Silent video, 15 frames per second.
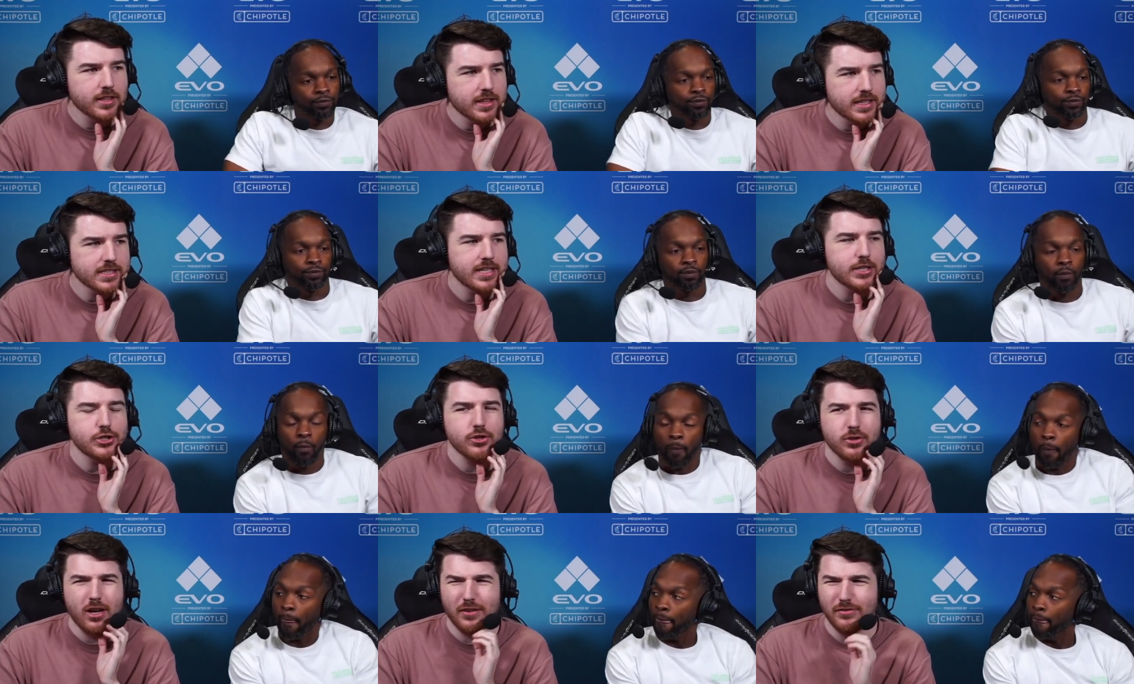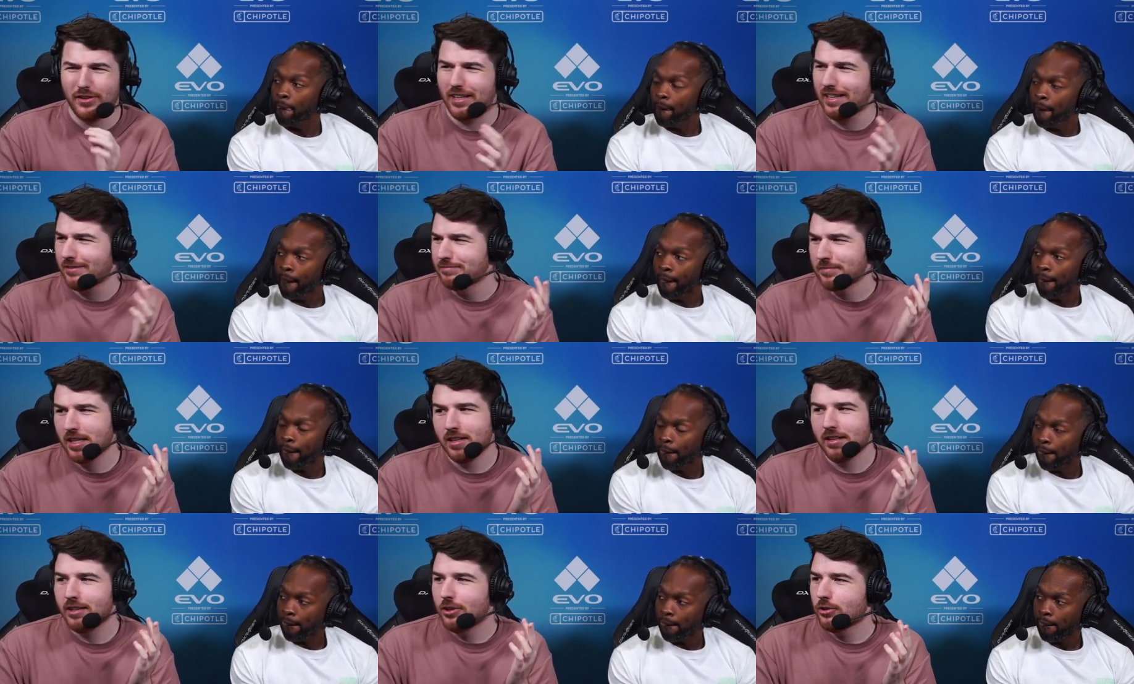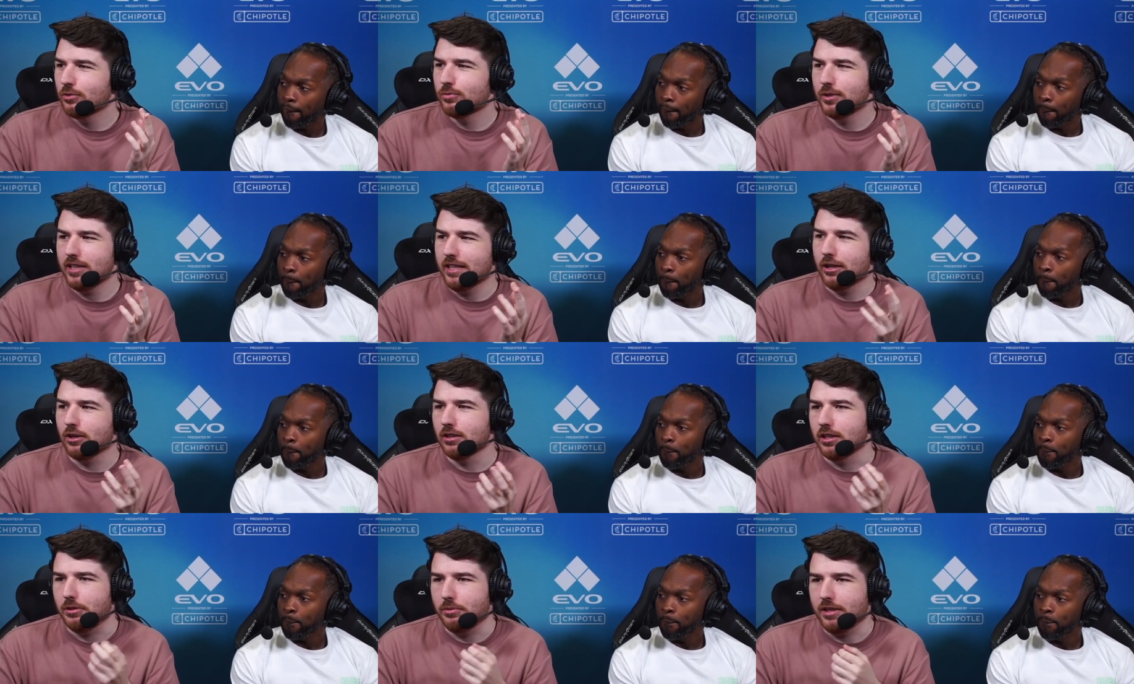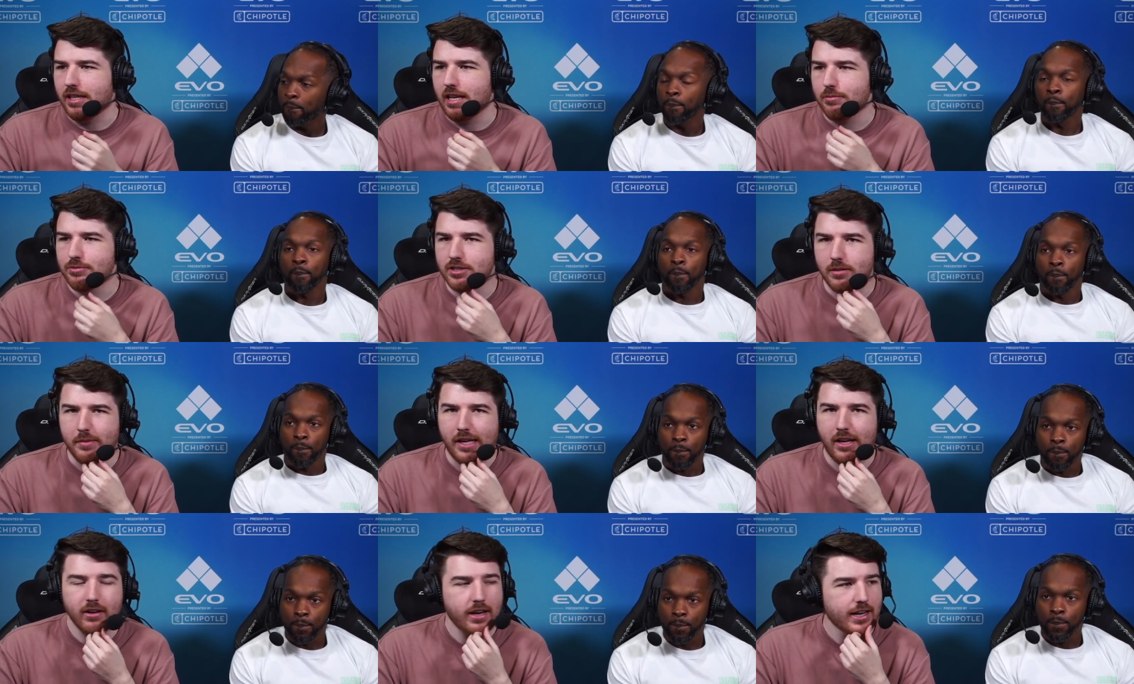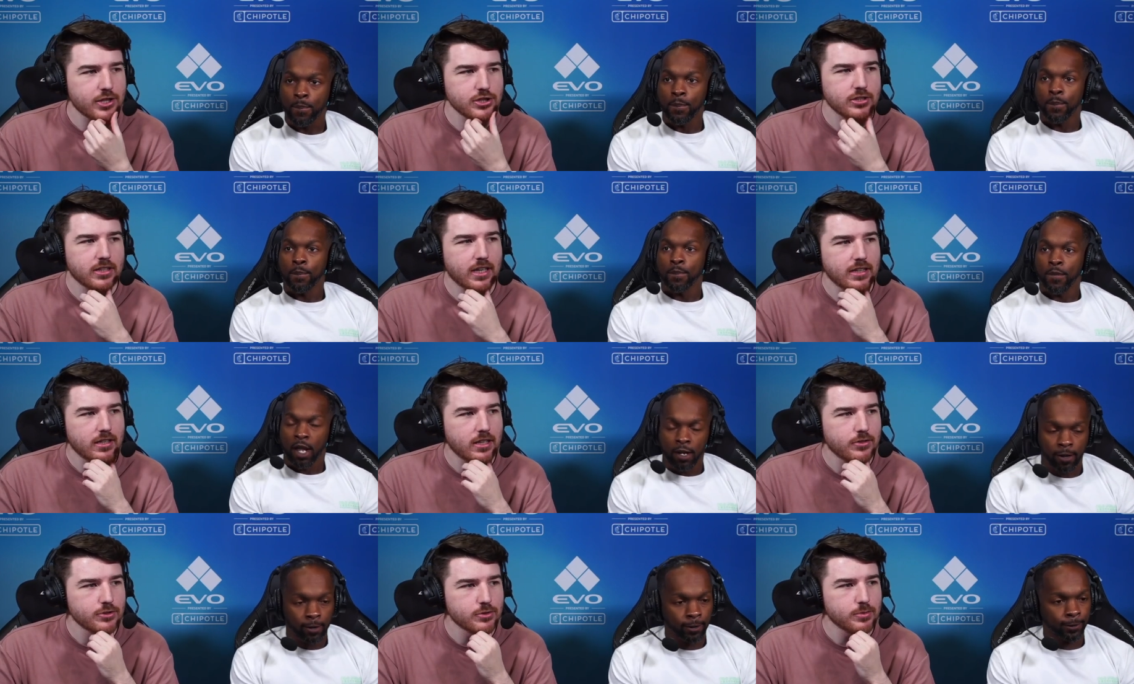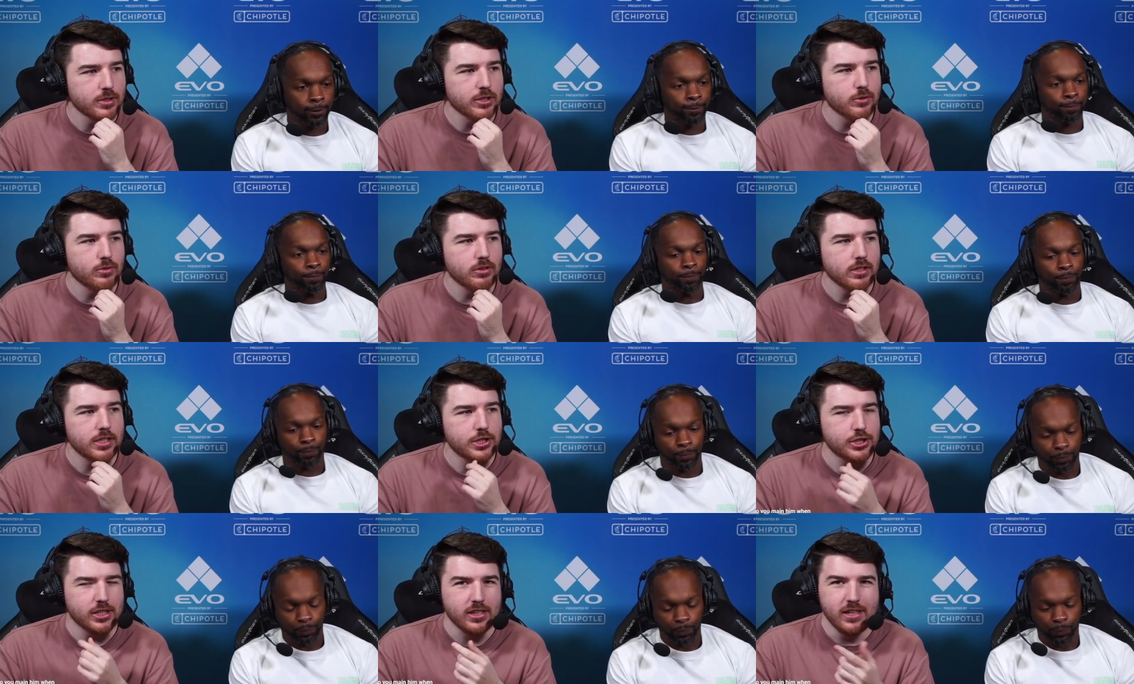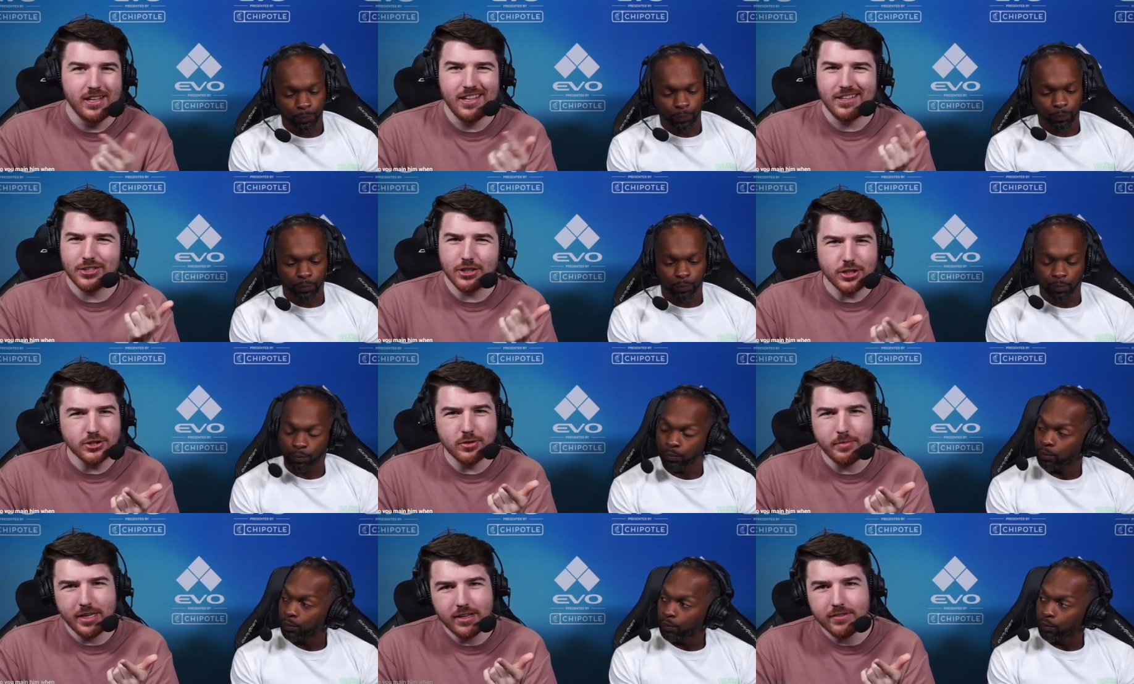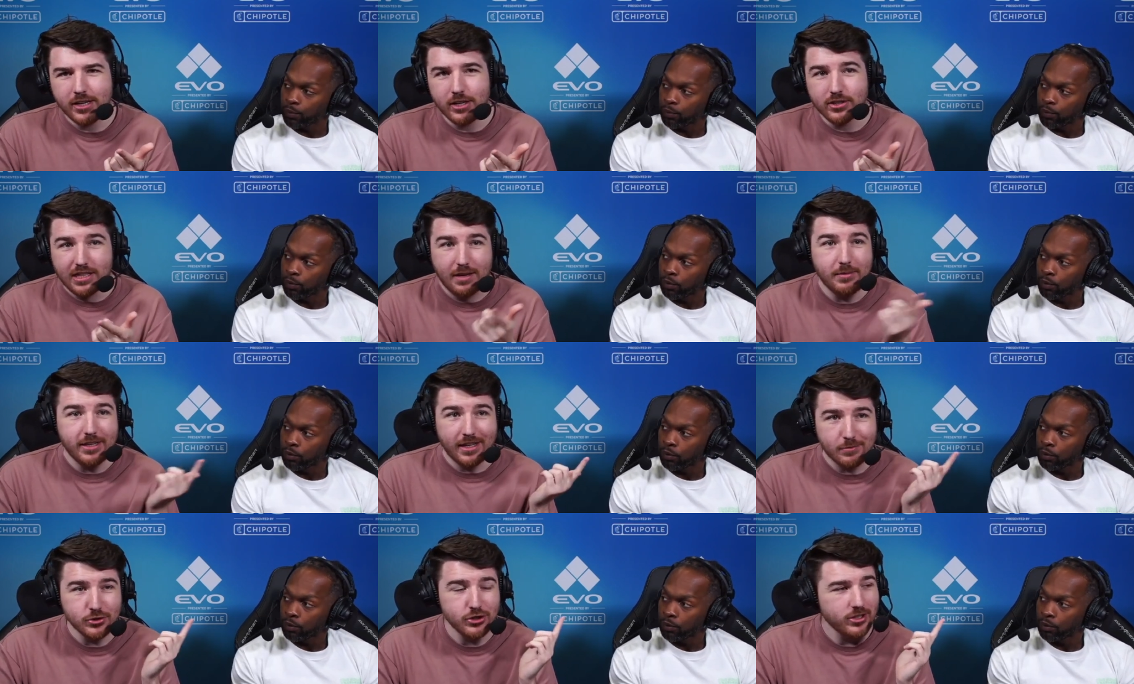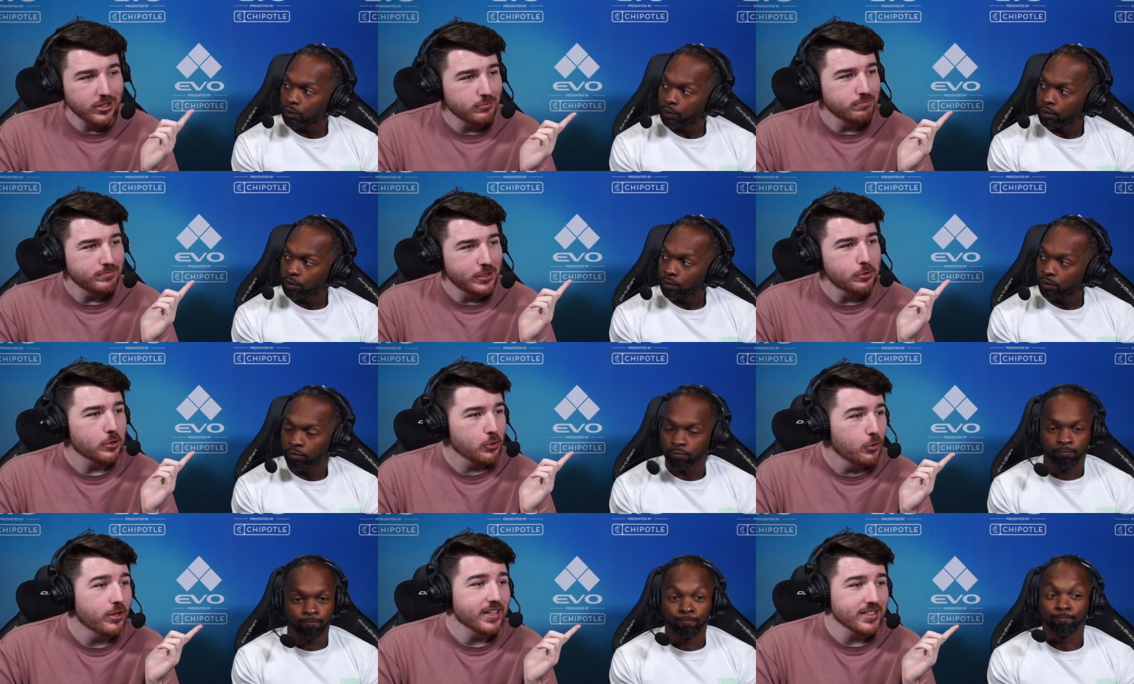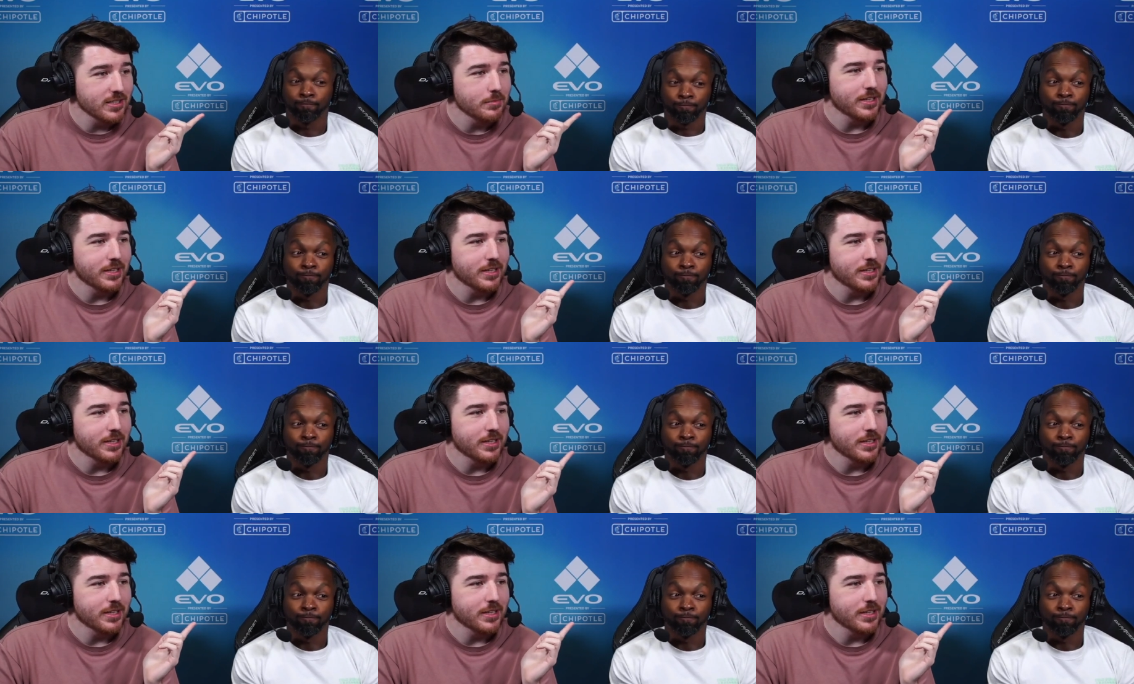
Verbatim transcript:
Speaker 1: time. Really early when the game was coming out, actually, and I thought it was a really cool addition. Nah, of course he worked hard. One million,